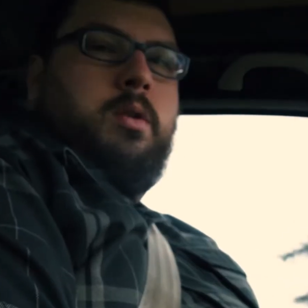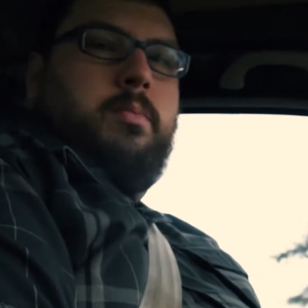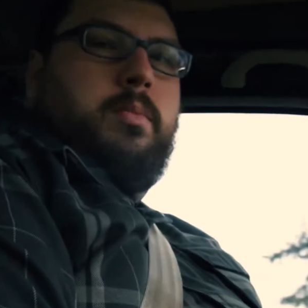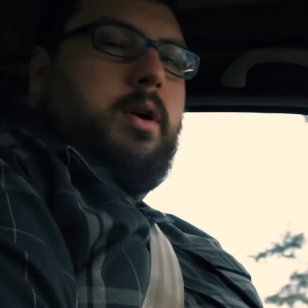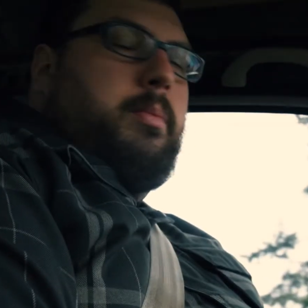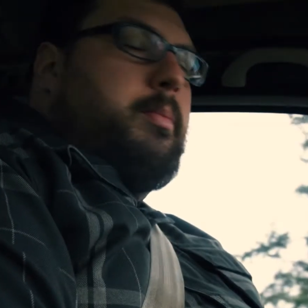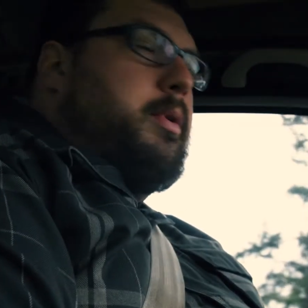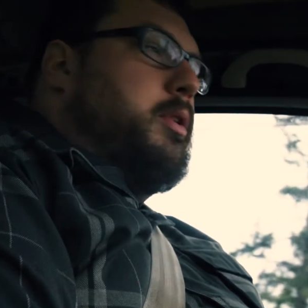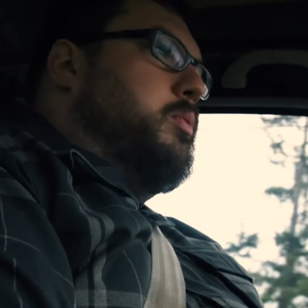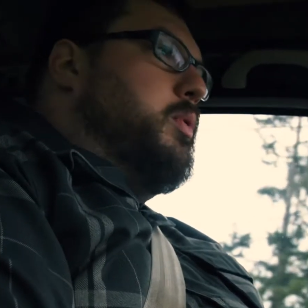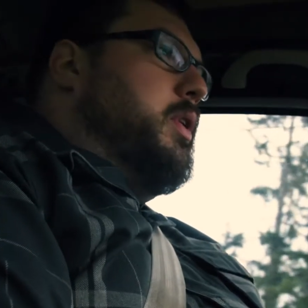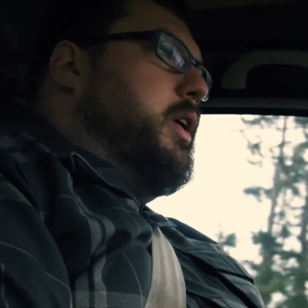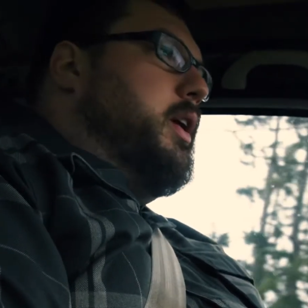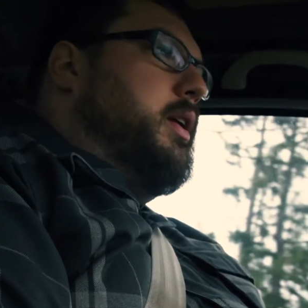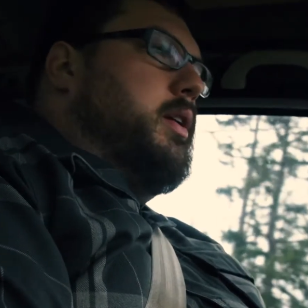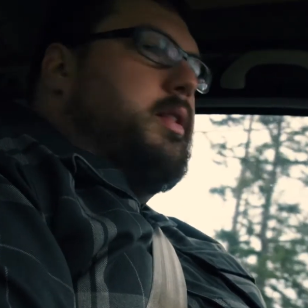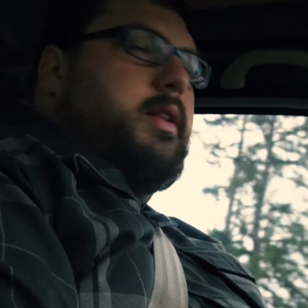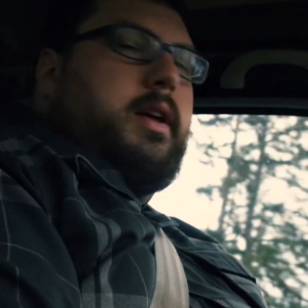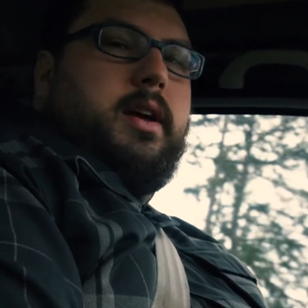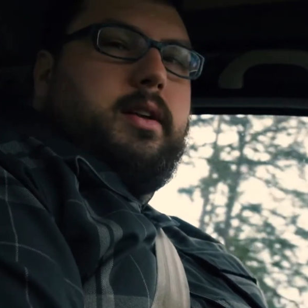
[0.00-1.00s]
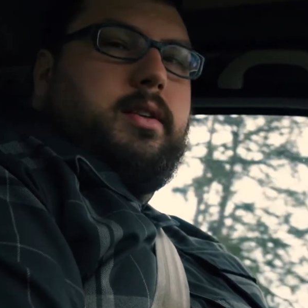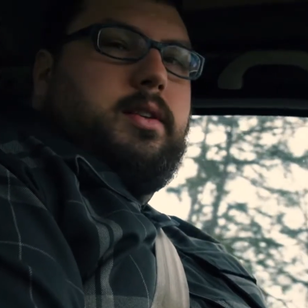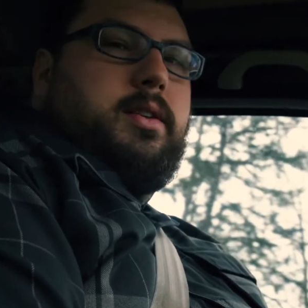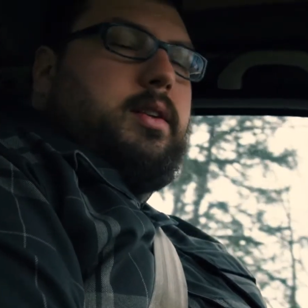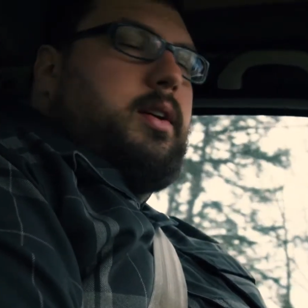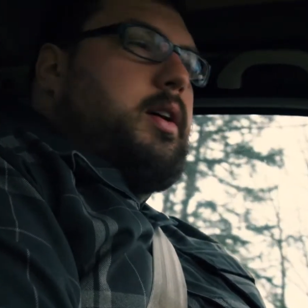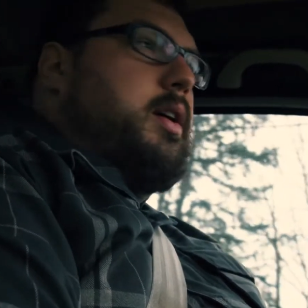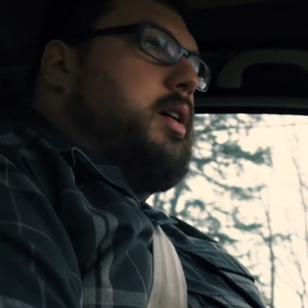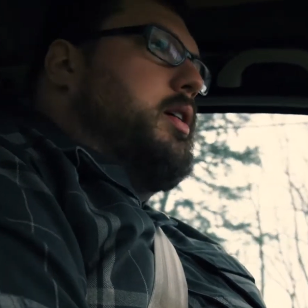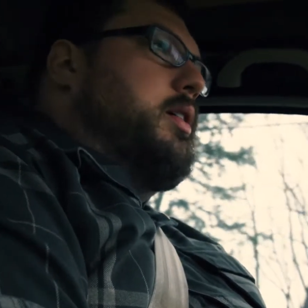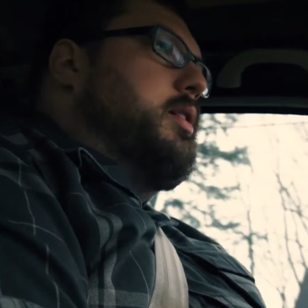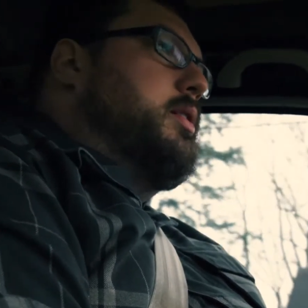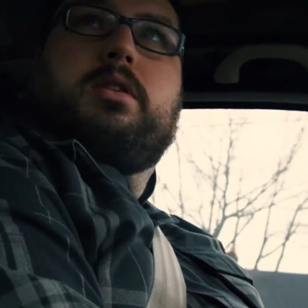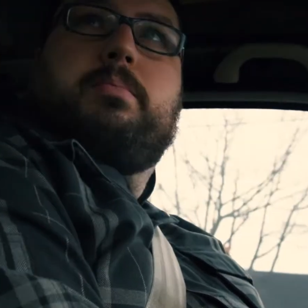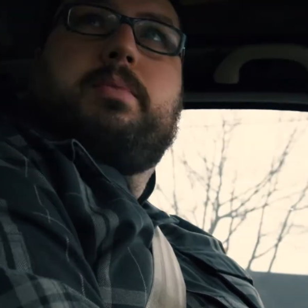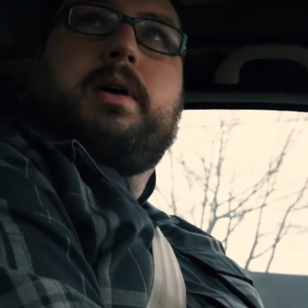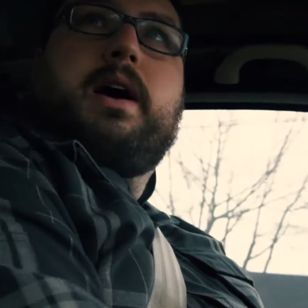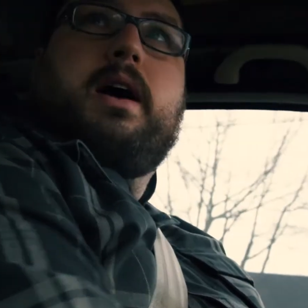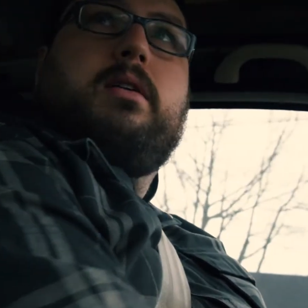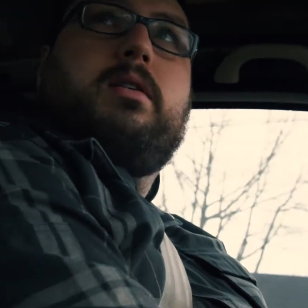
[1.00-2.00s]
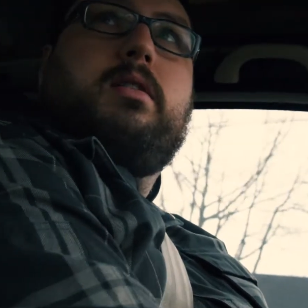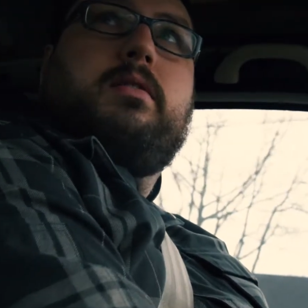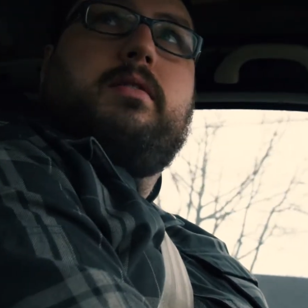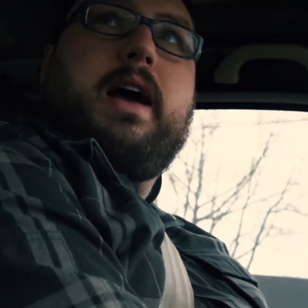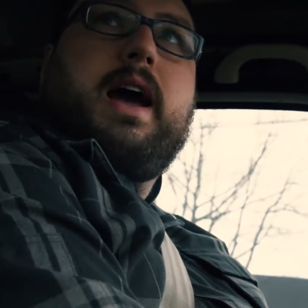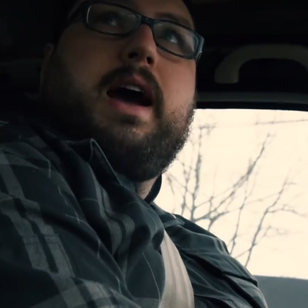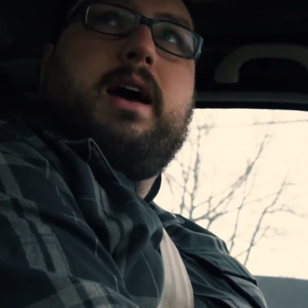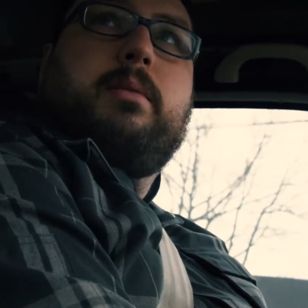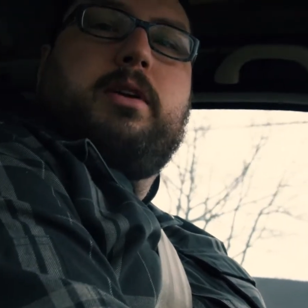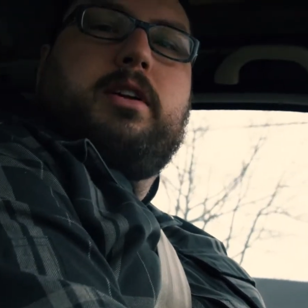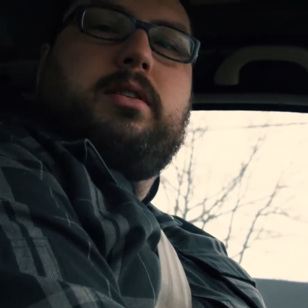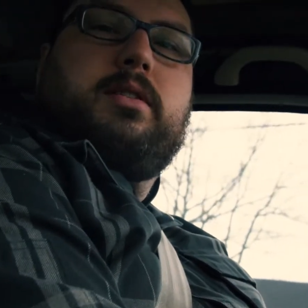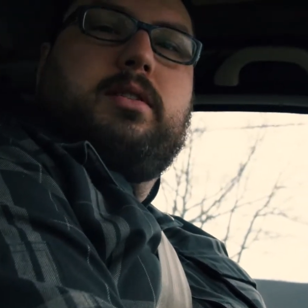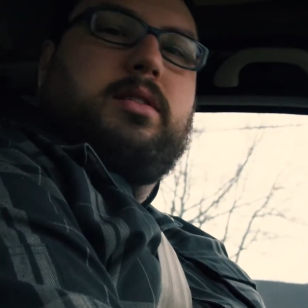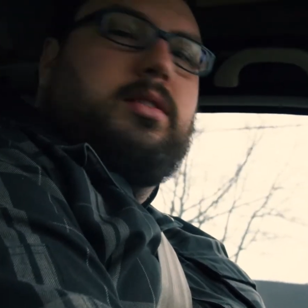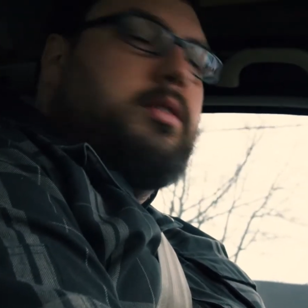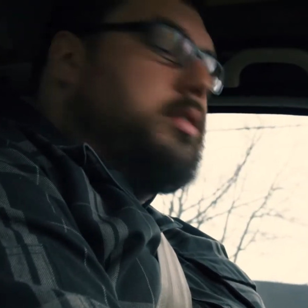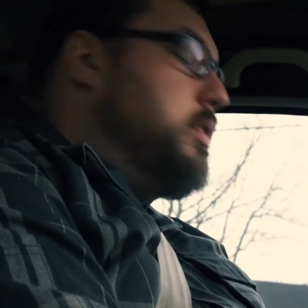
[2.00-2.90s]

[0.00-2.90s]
I've been reading that The Power of Habits